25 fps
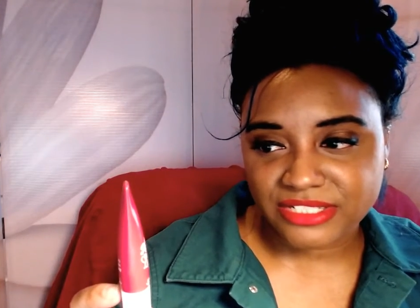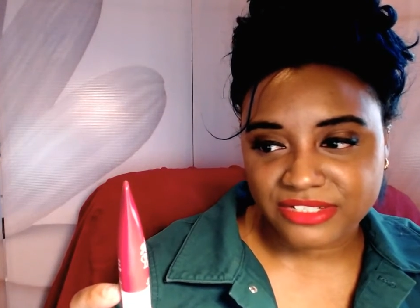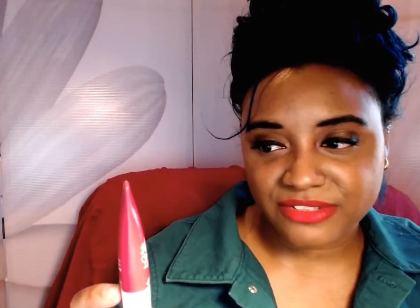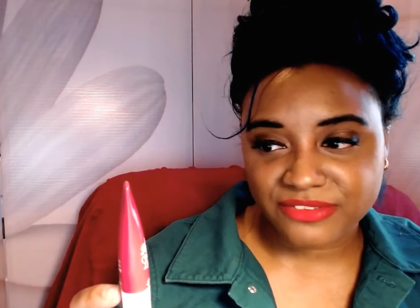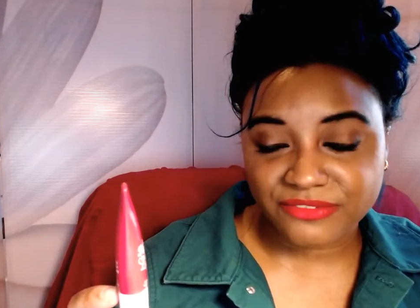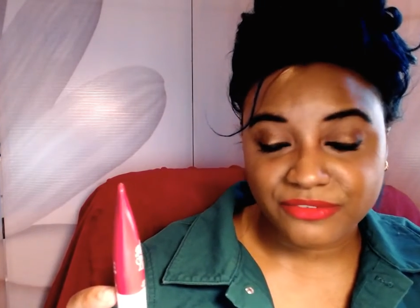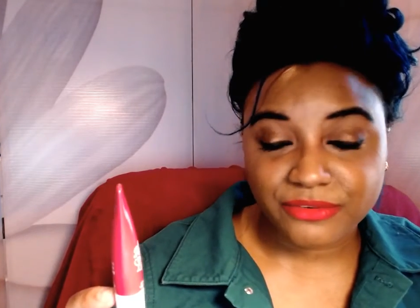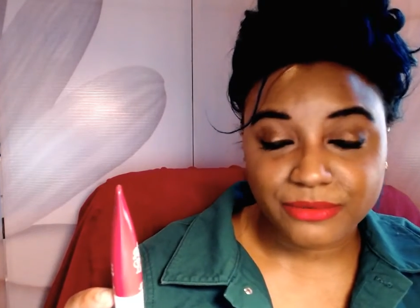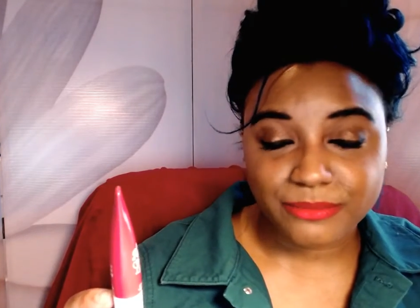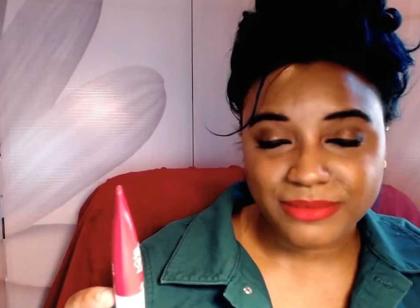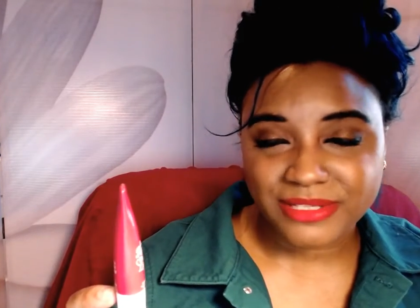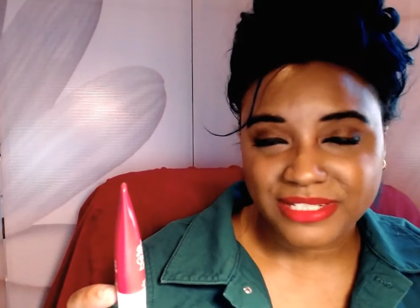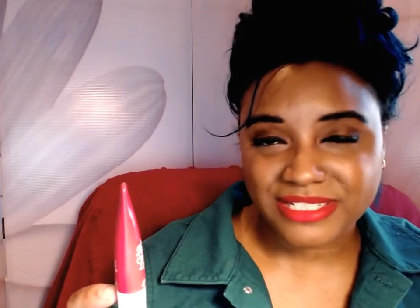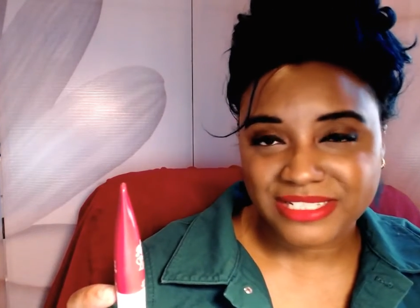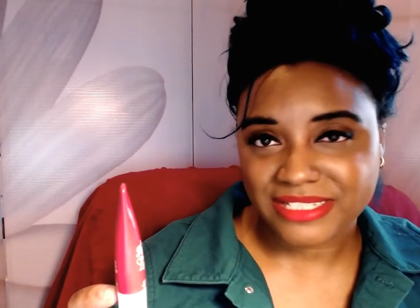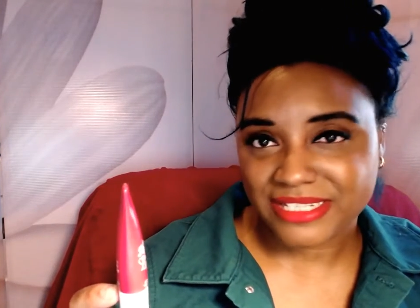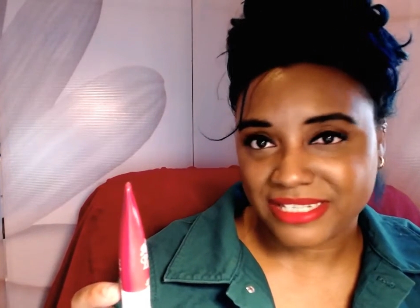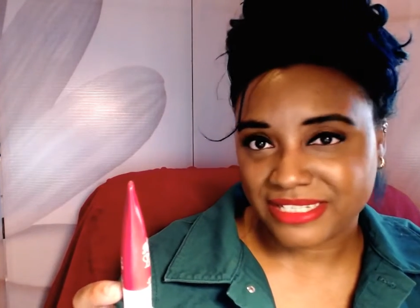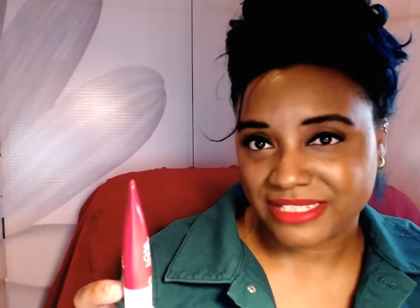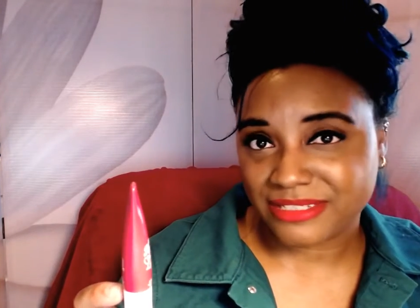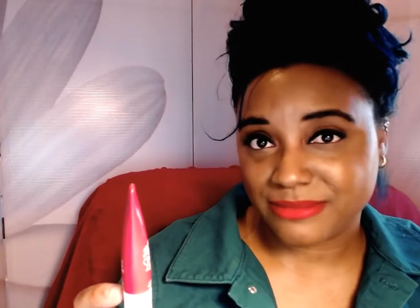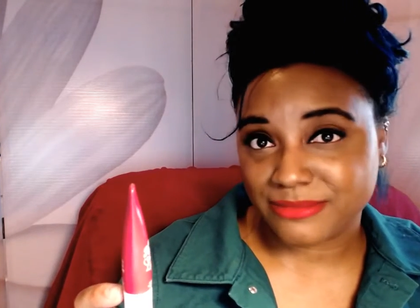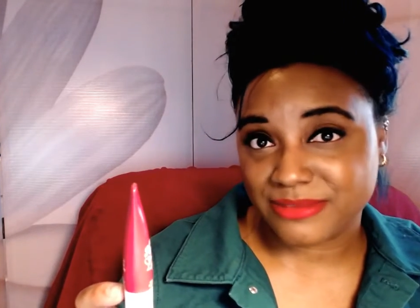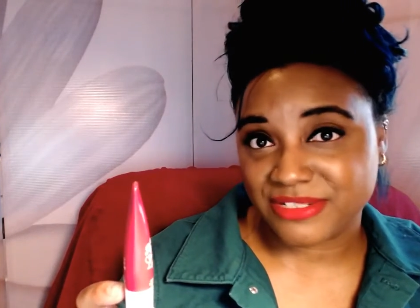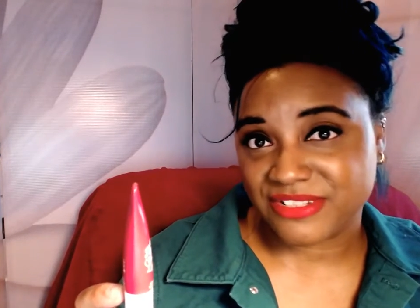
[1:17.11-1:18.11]
their formula is
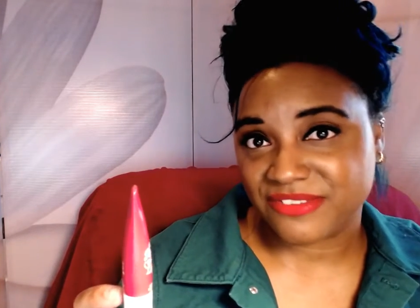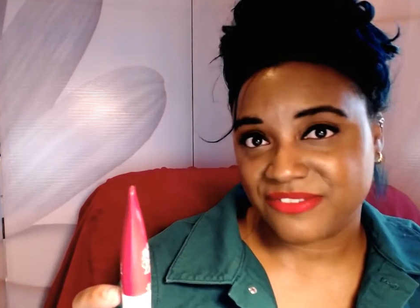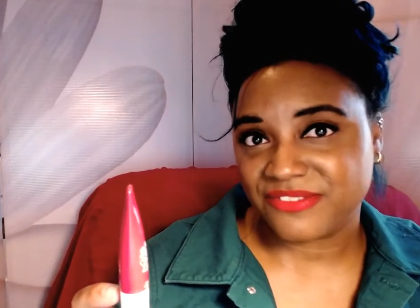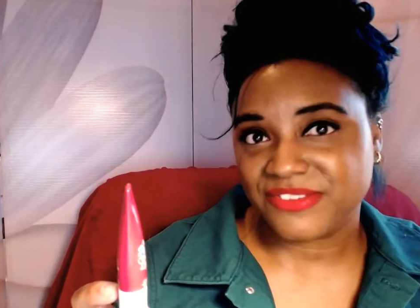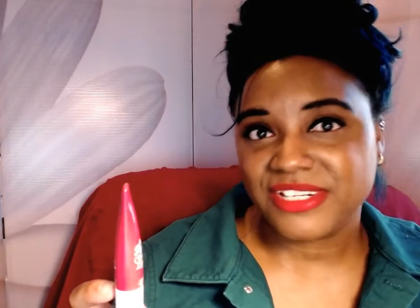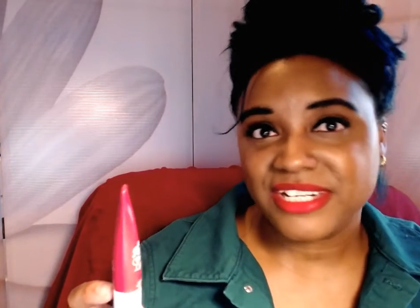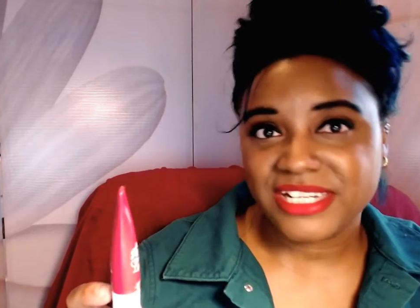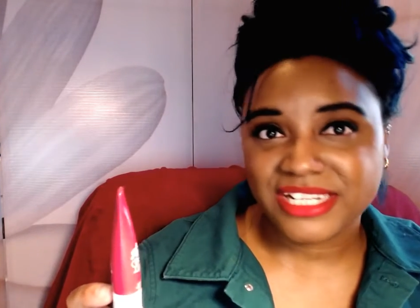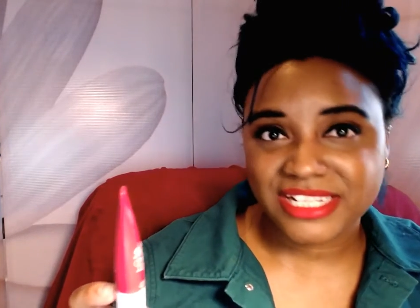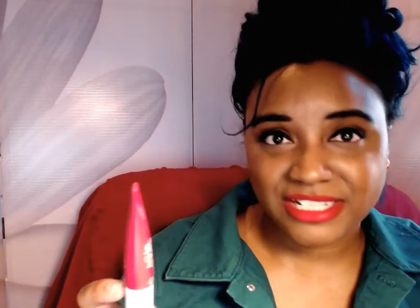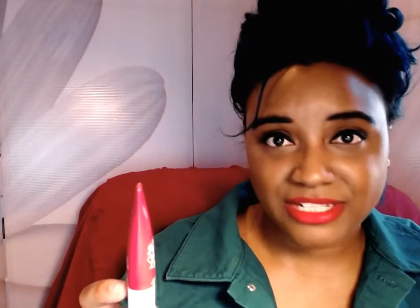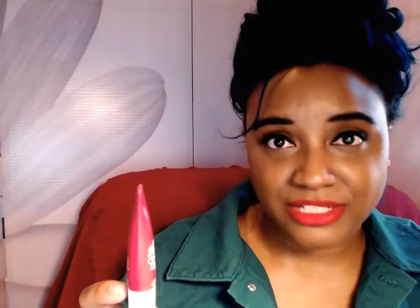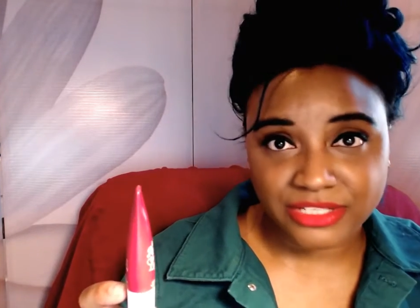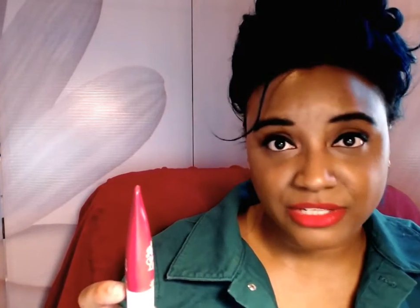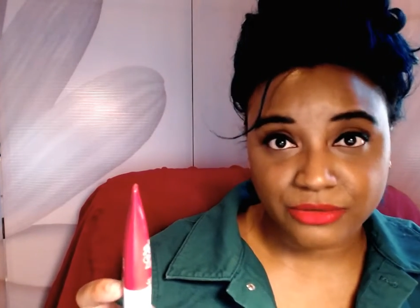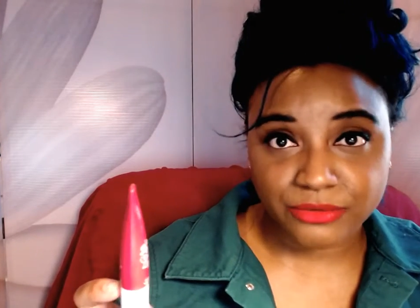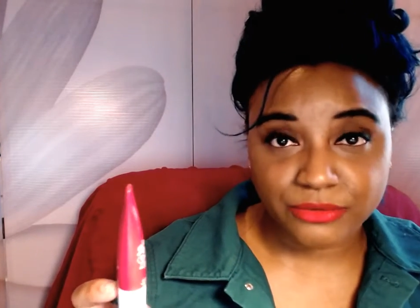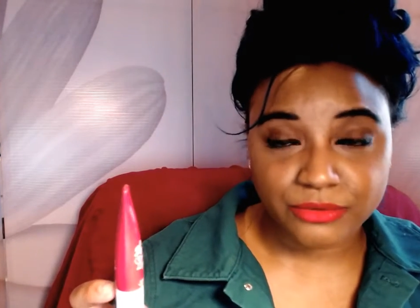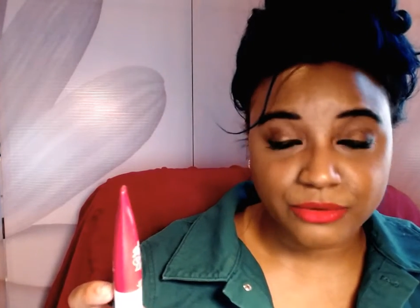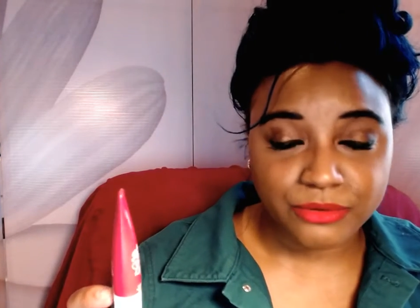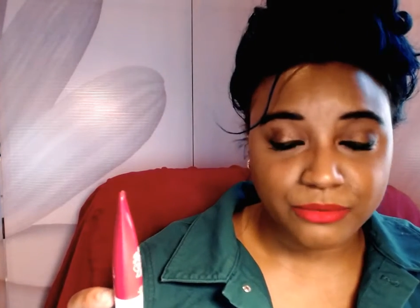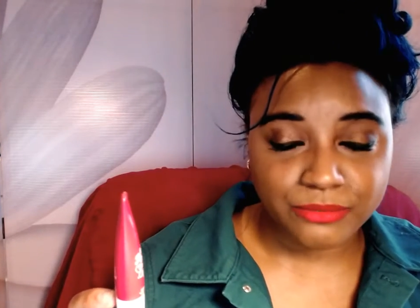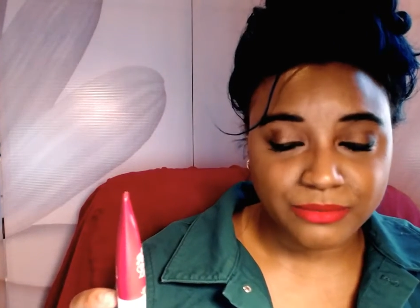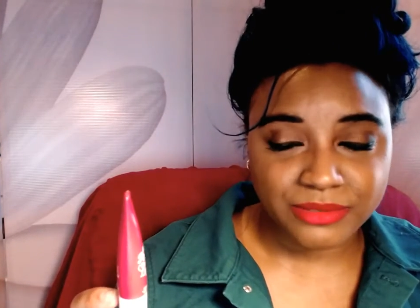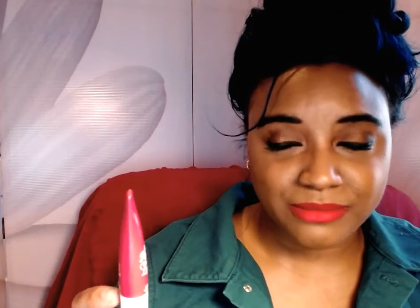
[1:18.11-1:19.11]
likely to be different and they'll
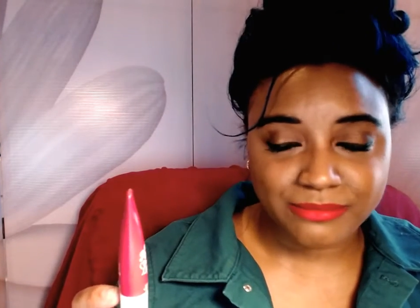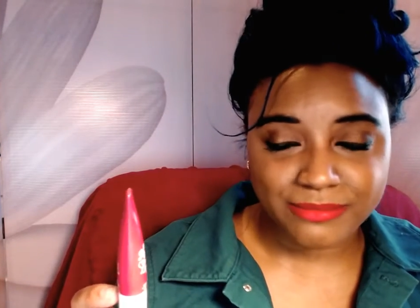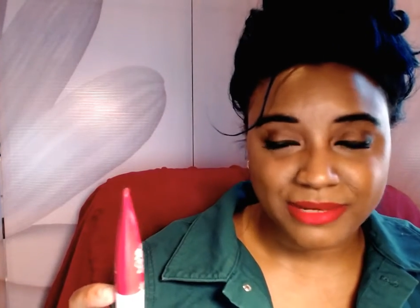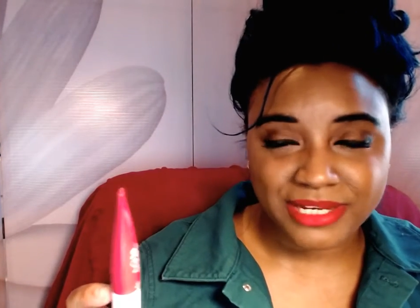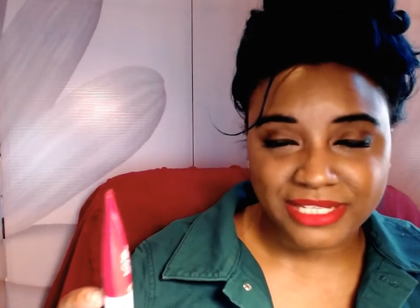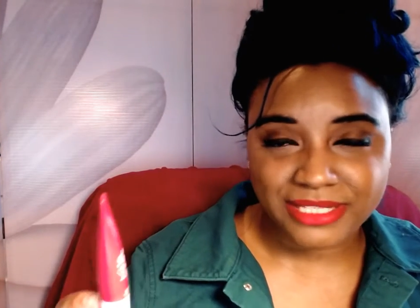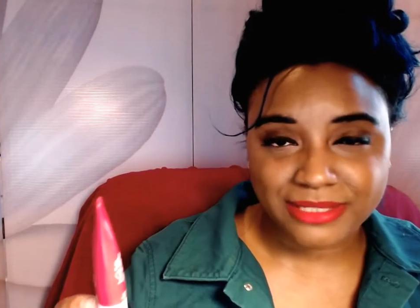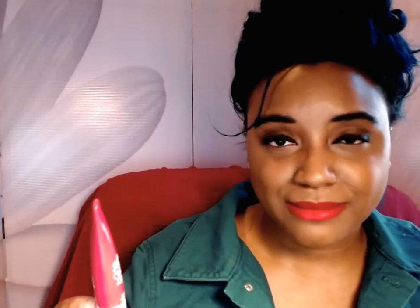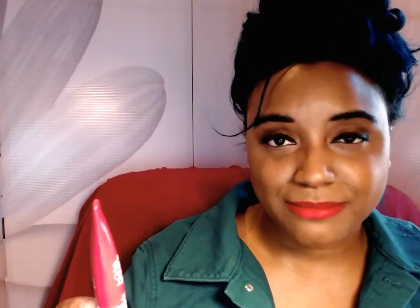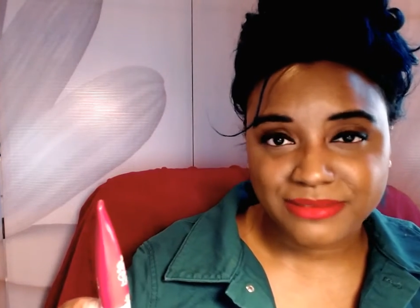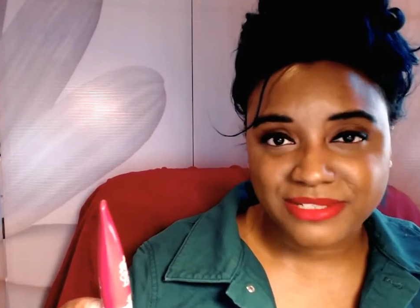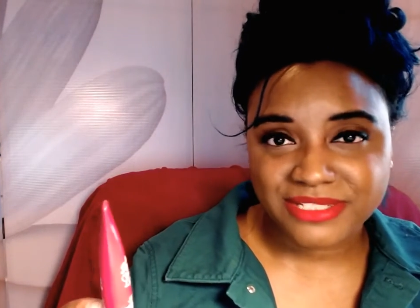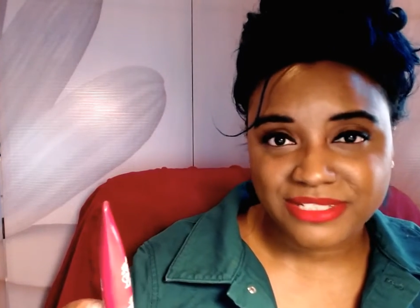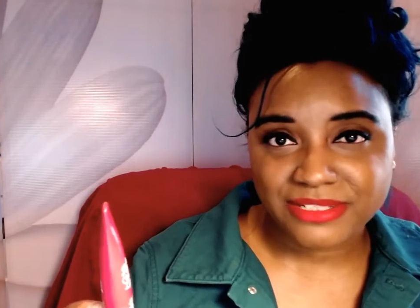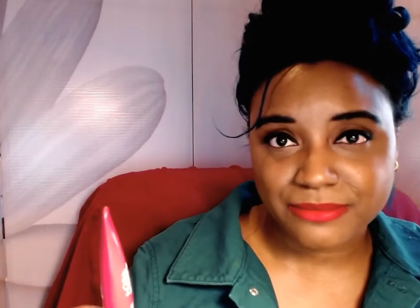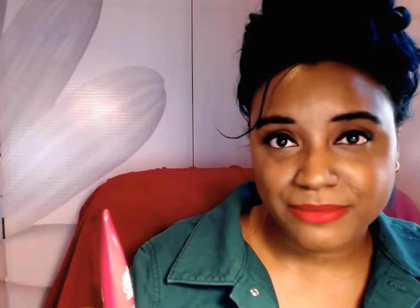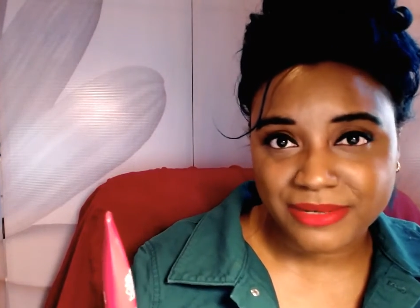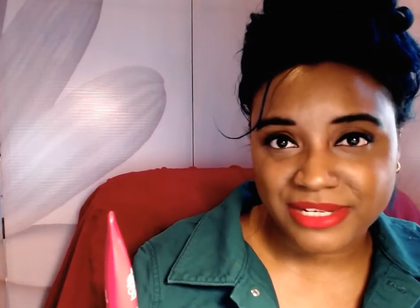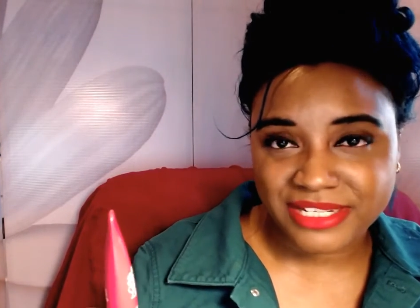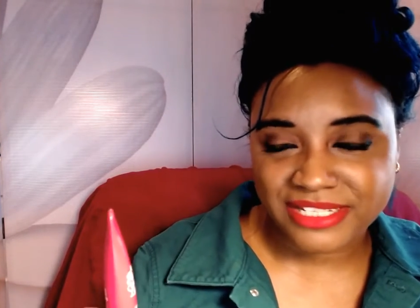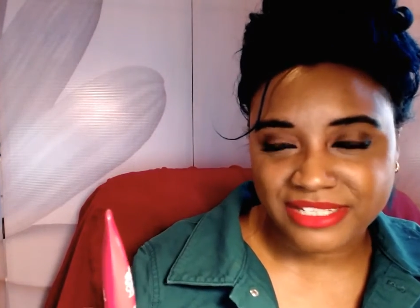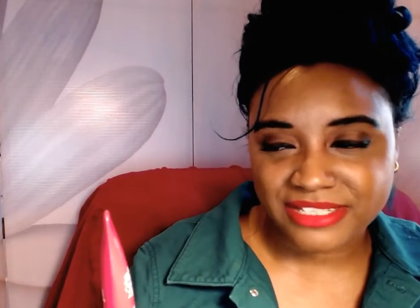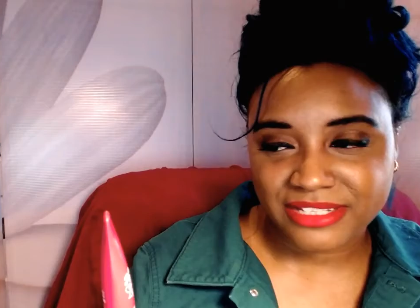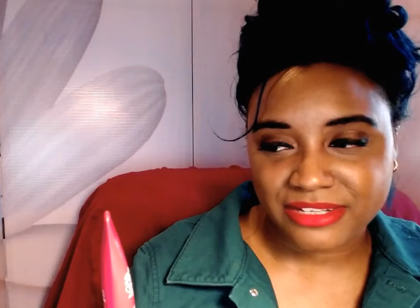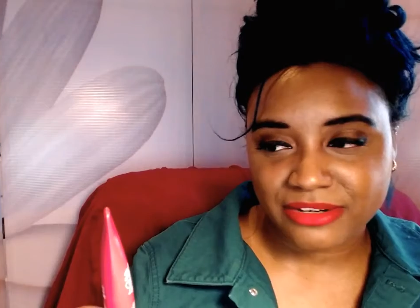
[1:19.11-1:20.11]
go with my lips the
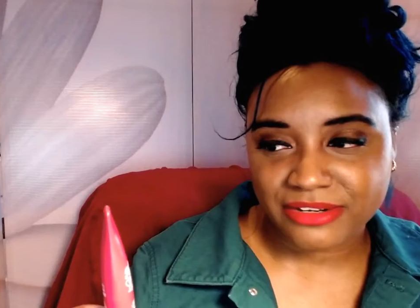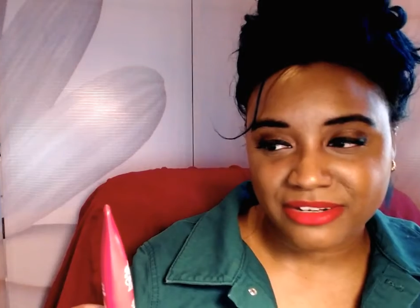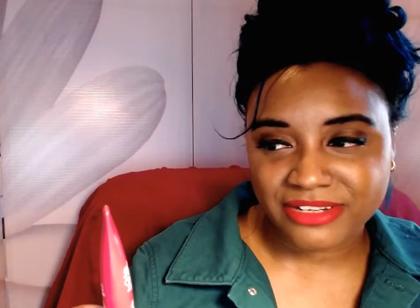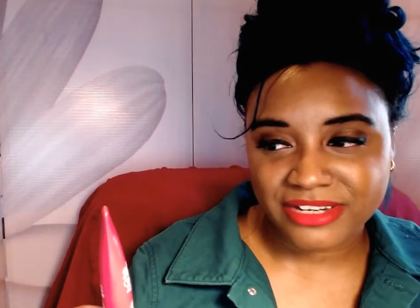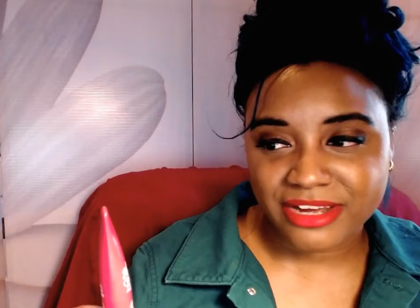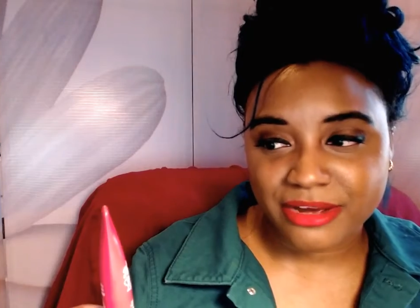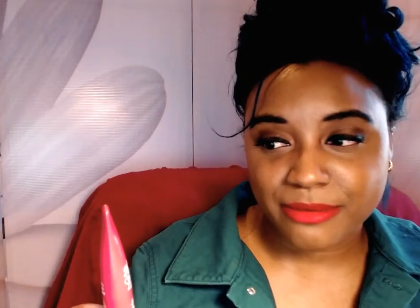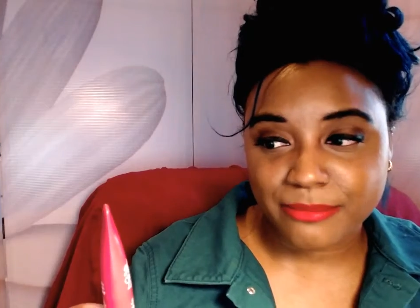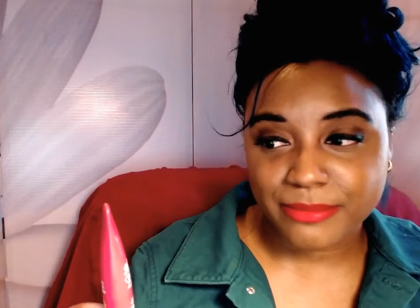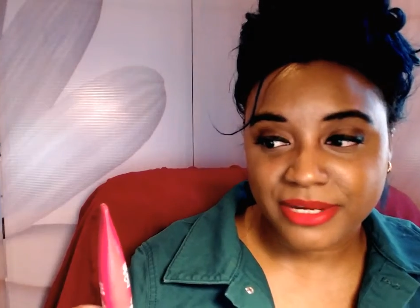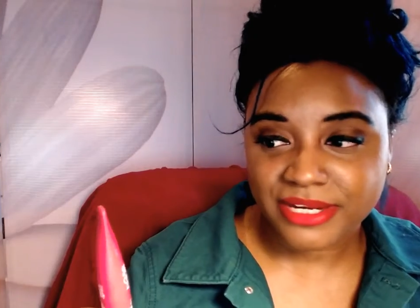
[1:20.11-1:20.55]
way that they are now.